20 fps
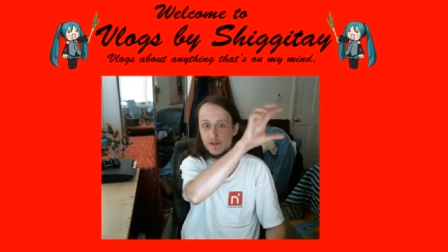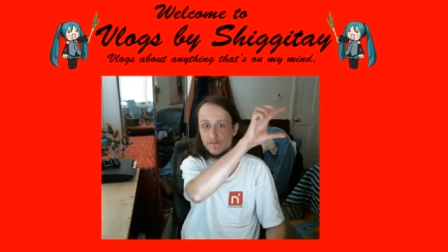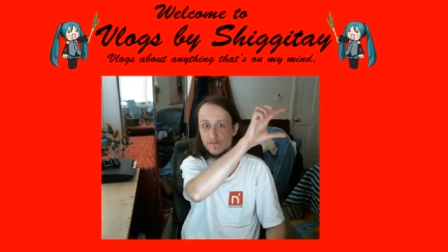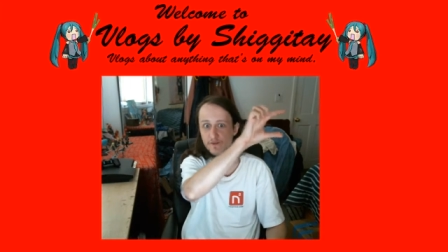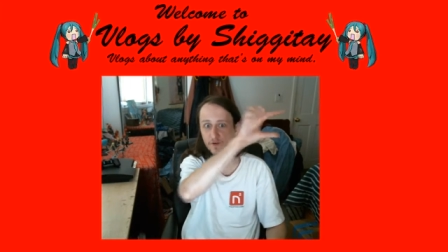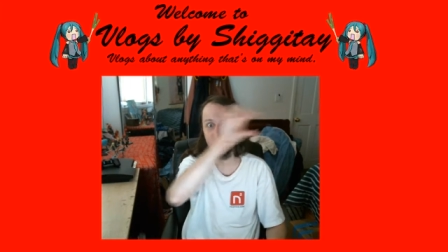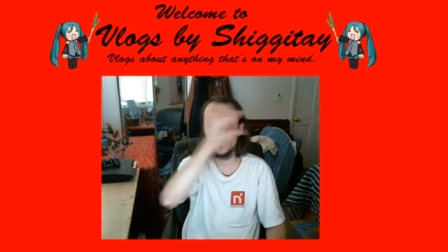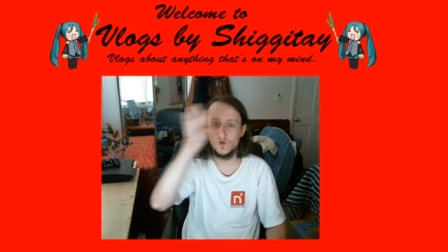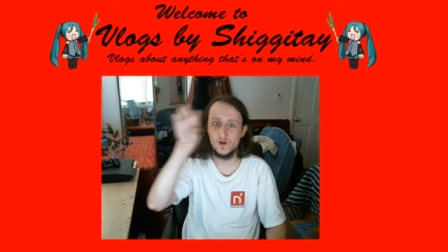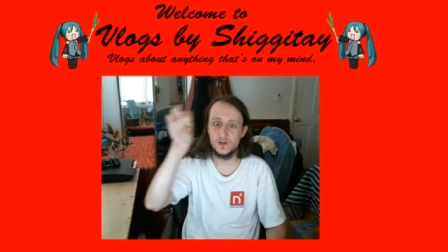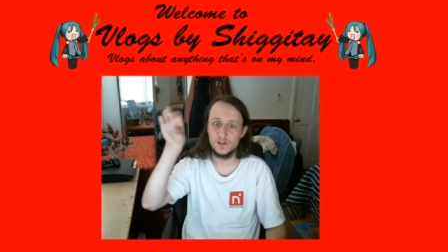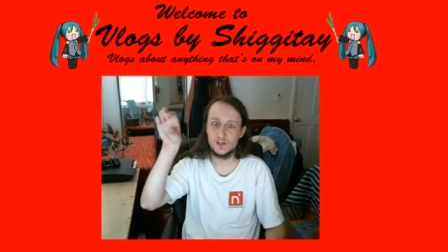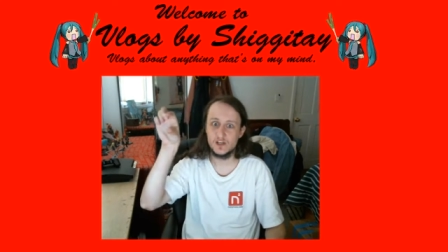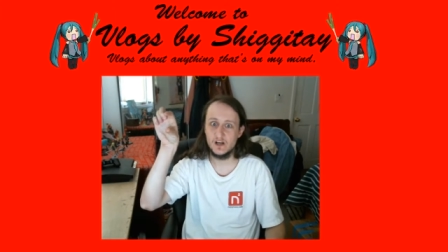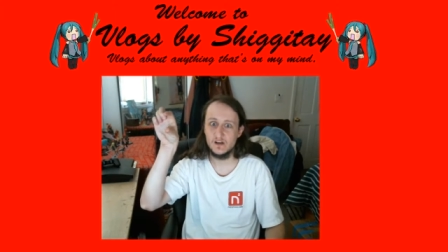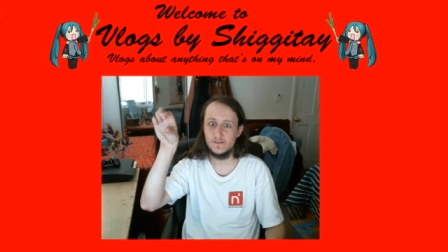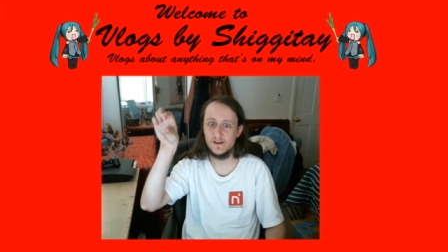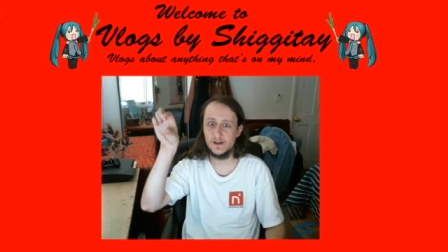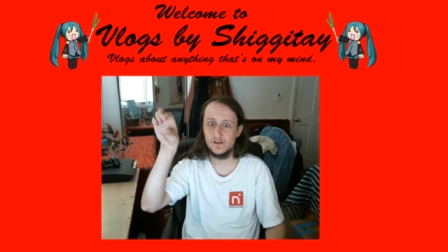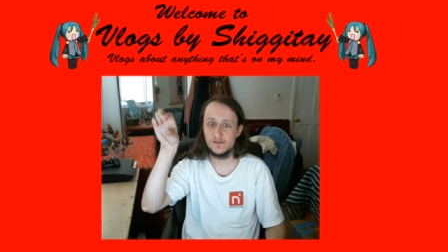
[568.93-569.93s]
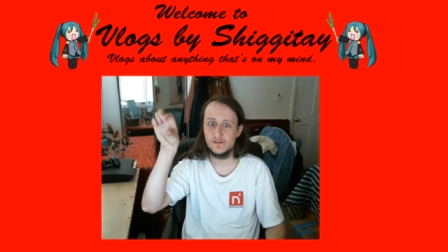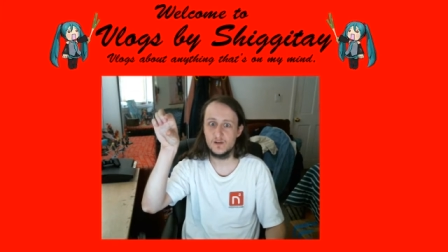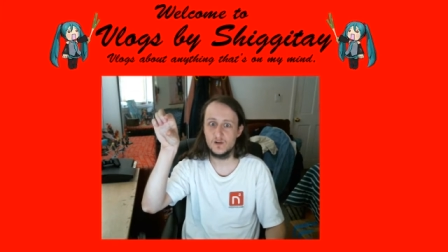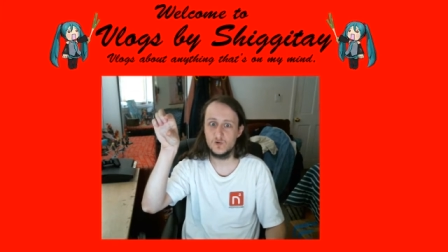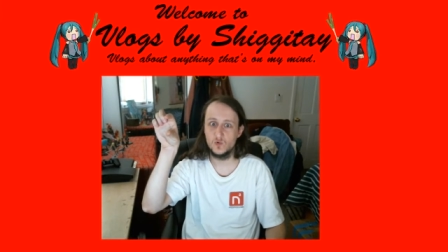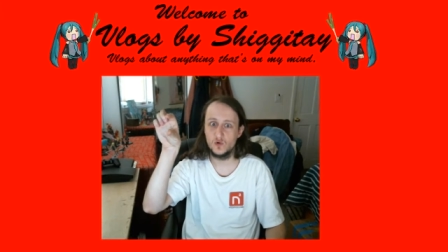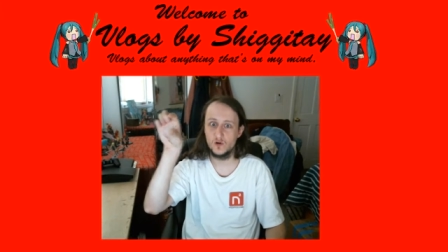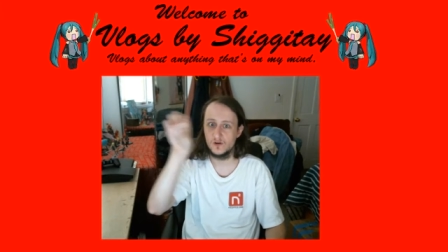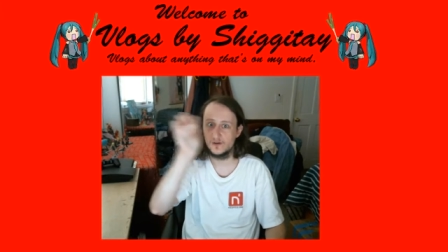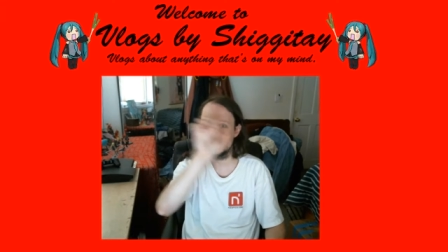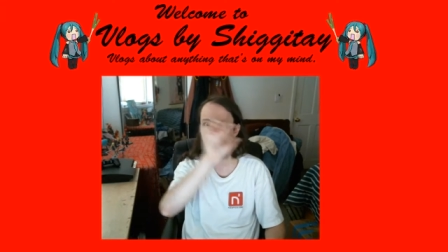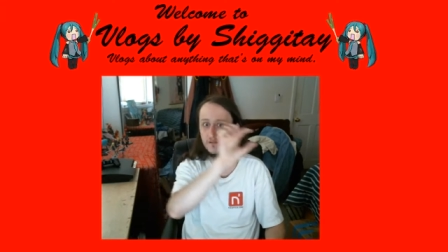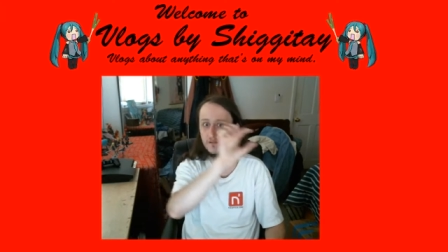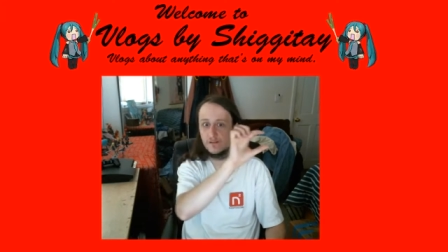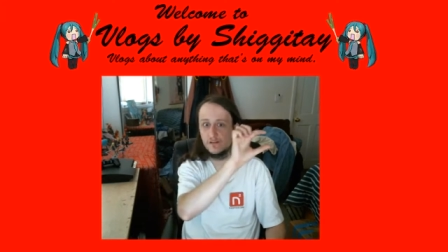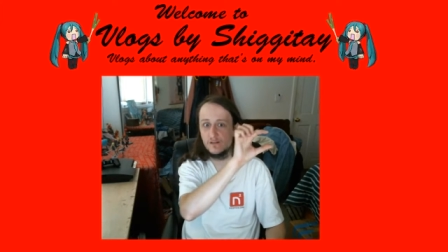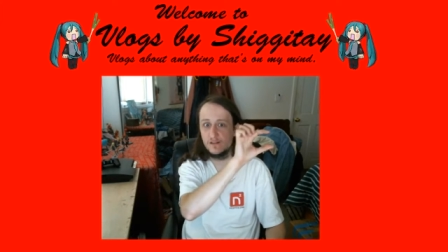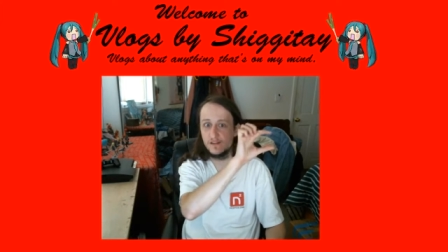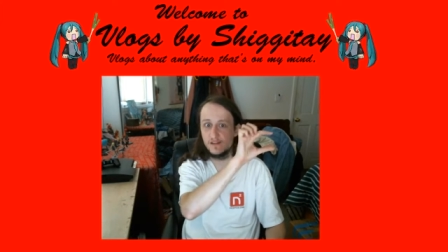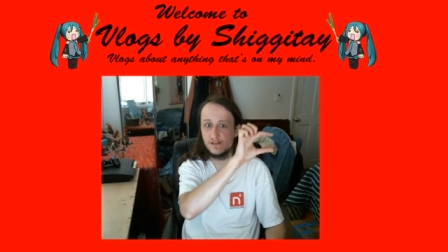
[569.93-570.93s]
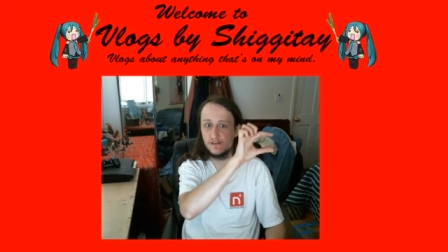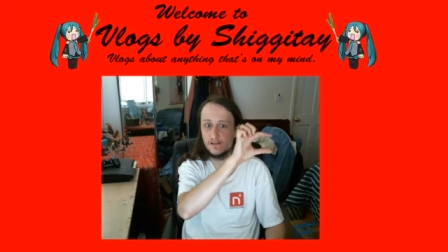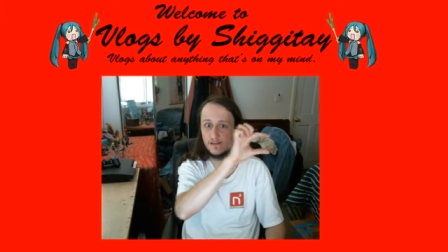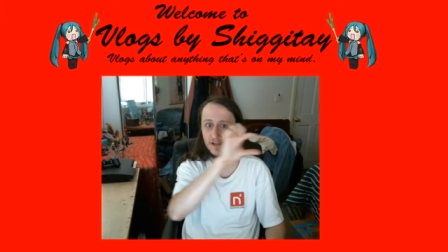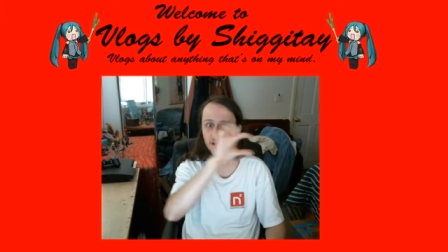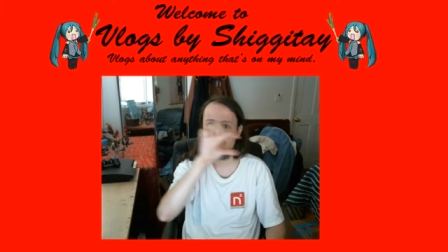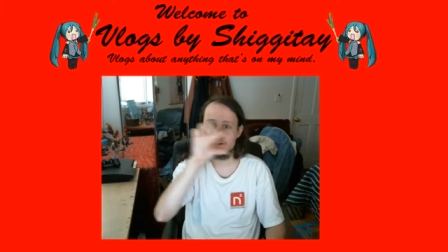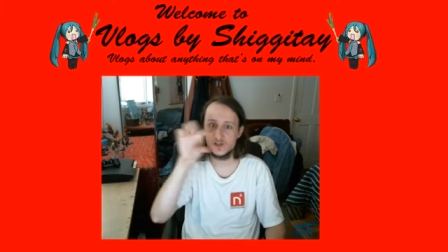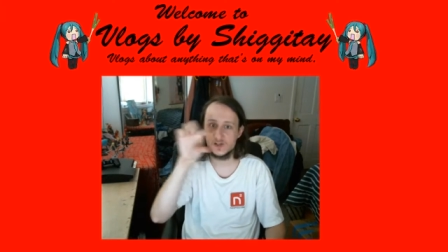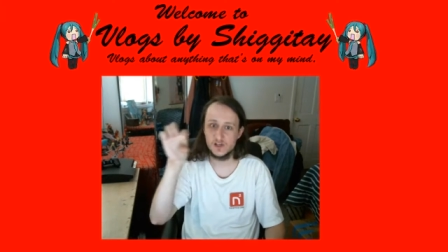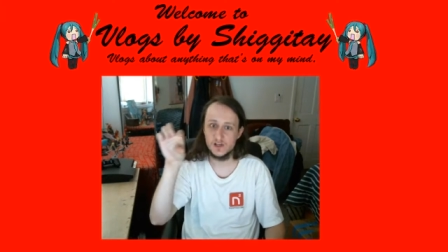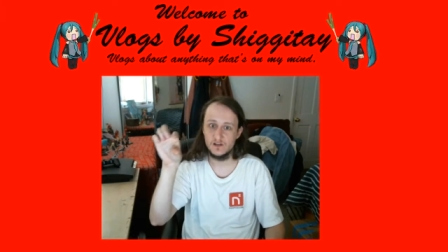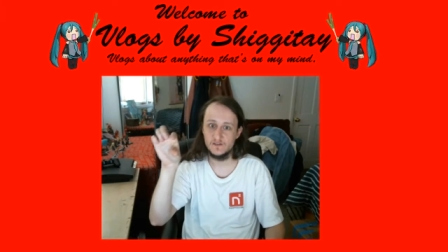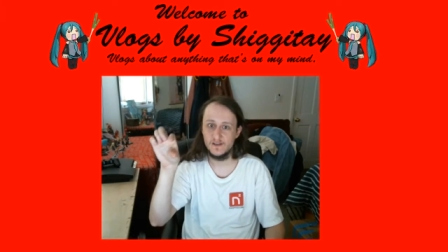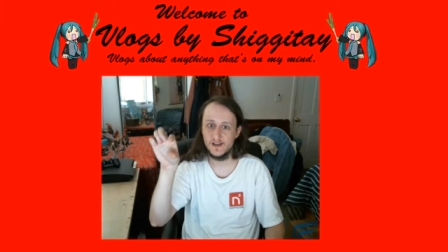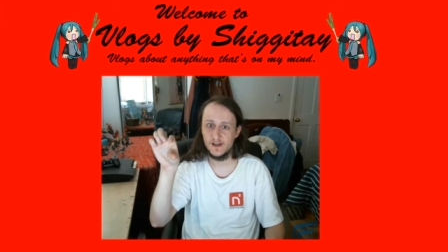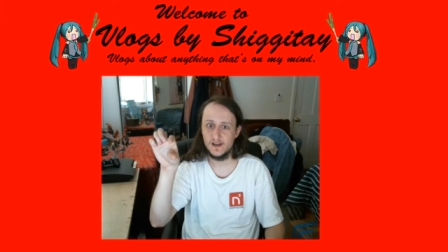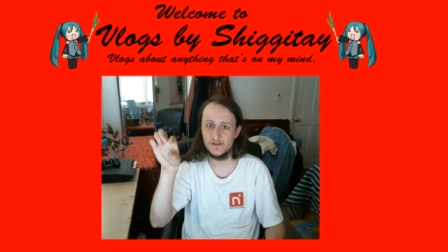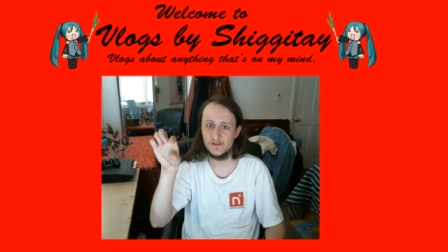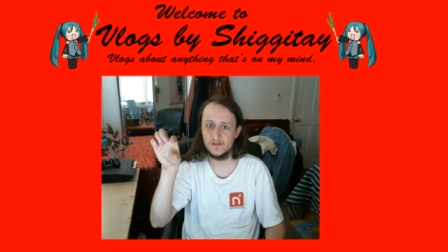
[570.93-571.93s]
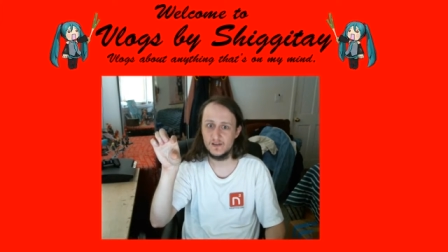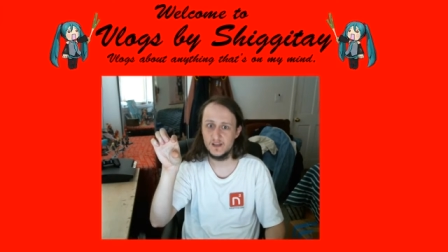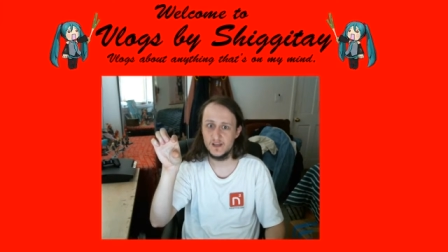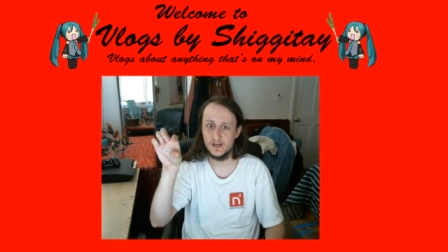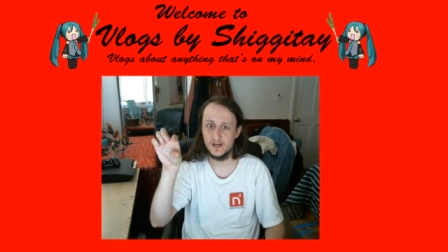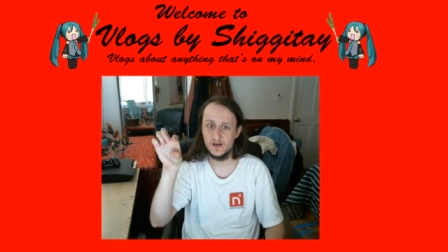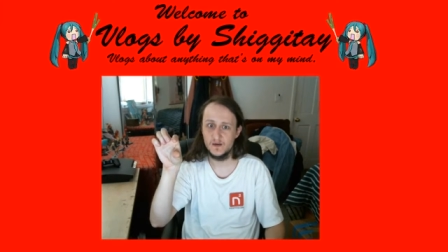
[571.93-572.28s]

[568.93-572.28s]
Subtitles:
one shelf has the quarts, the next shelf has the